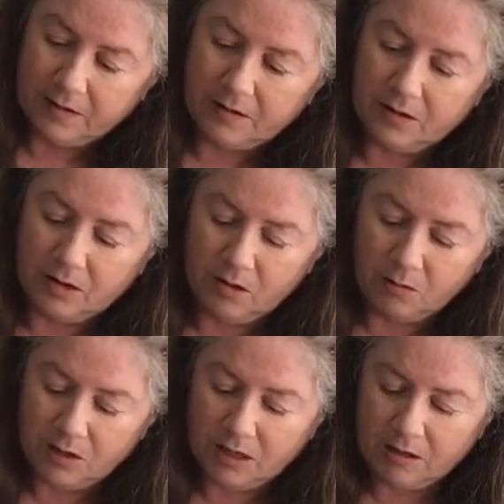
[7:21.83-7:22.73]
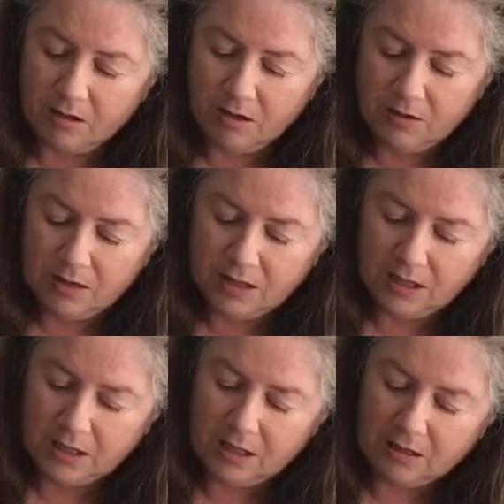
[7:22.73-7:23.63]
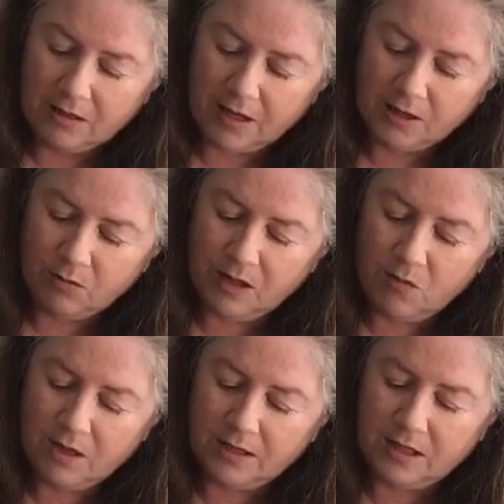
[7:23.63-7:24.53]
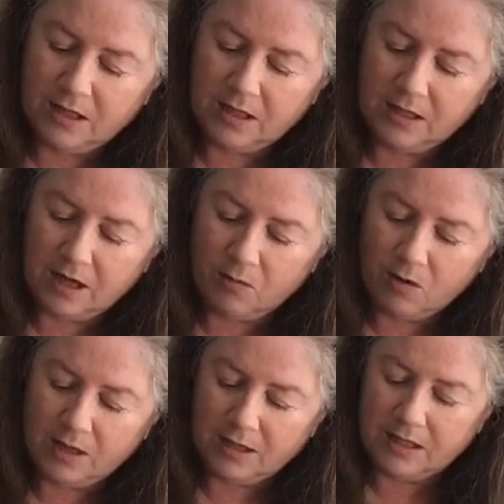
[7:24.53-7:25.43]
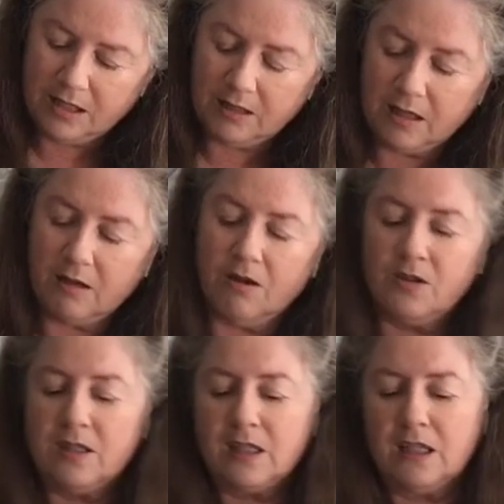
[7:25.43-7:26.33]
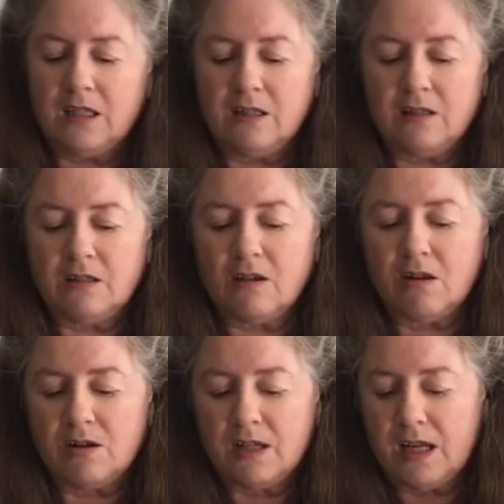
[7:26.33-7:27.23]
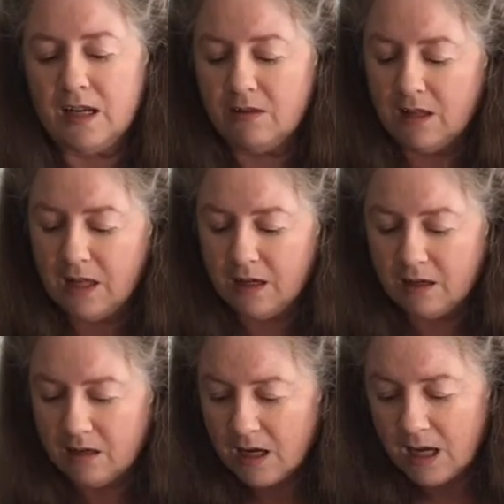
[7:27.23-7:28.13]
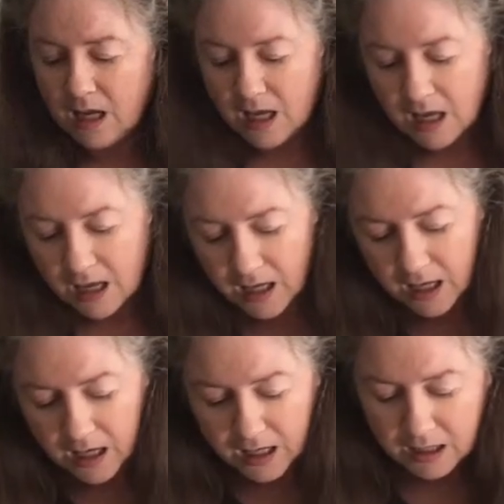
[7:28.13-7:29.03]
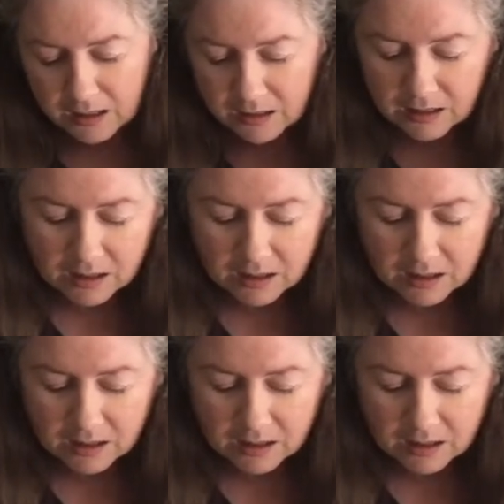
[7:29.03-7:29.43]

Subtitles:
So I'm getting all this in here, and that's what I want to see. I want to see that all the skins are down there and